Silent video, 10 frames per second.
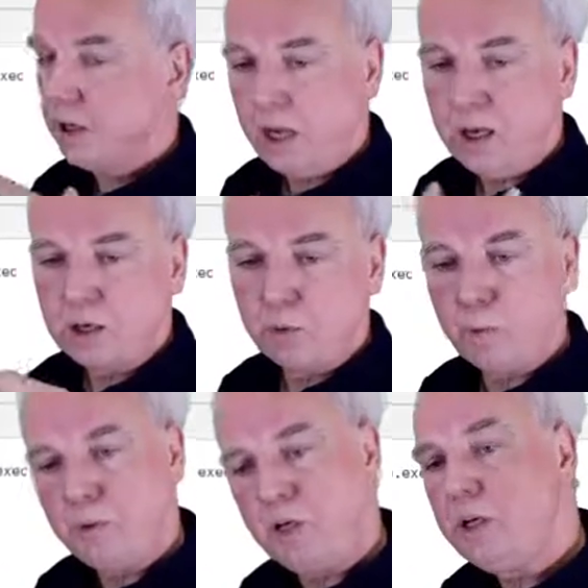a comma
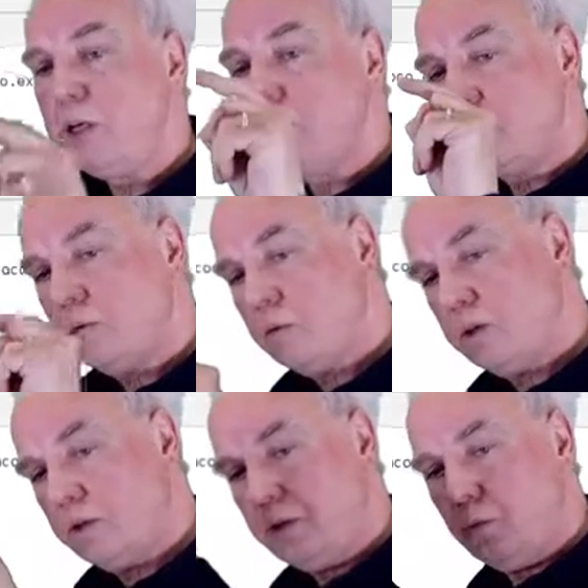b
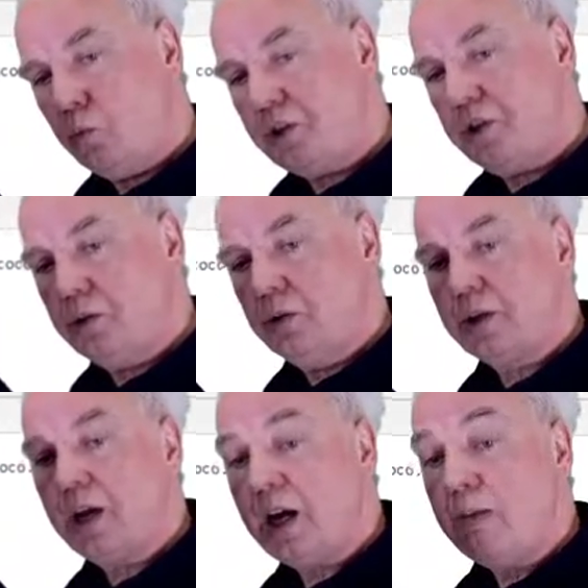uh, would yield
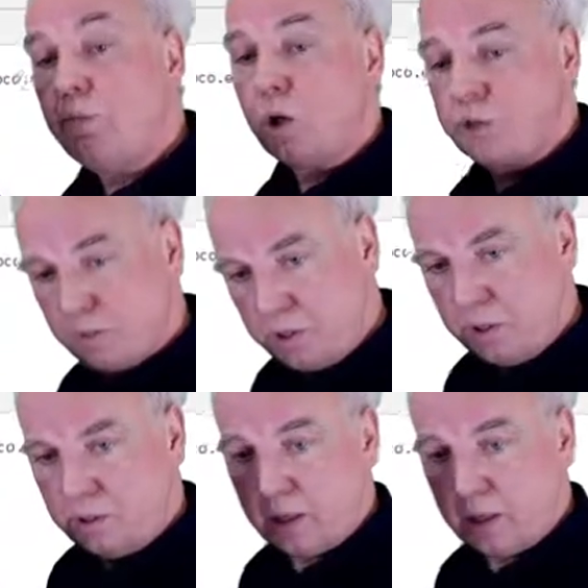A plus B,